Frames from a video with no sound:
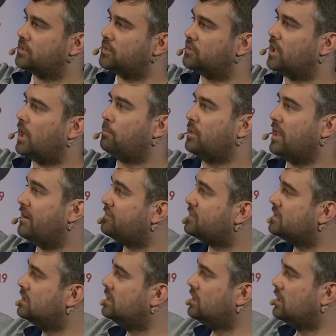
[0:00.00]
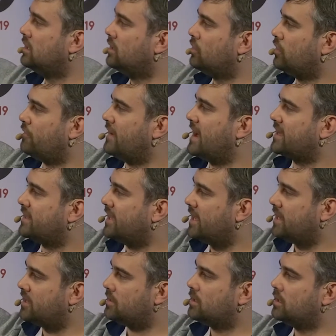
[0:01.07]
on the top left, the fact
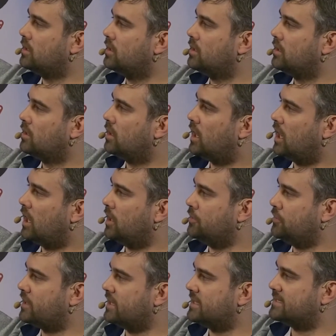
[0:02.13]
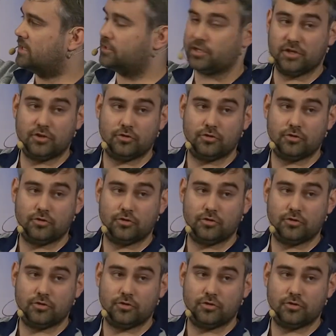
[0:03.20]
that you can essentially